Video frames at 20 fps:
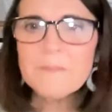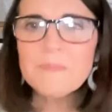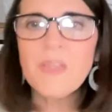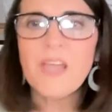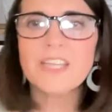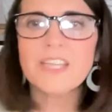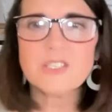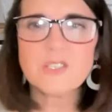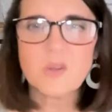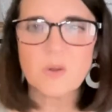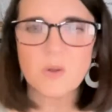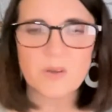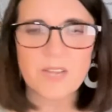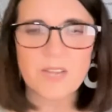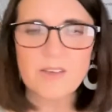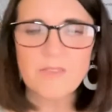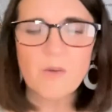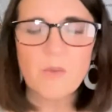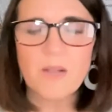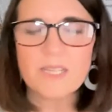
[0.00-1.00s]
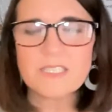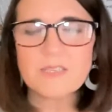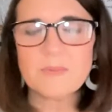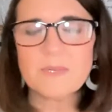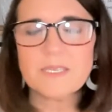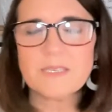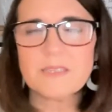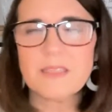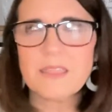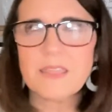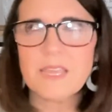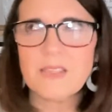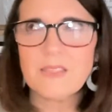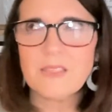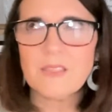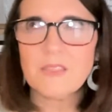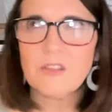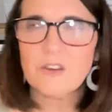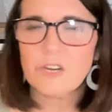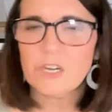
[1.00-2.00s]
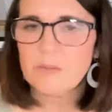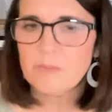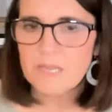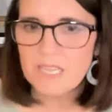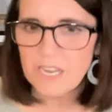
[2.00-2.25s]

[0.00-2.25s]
I just never want someone to think that they're going to be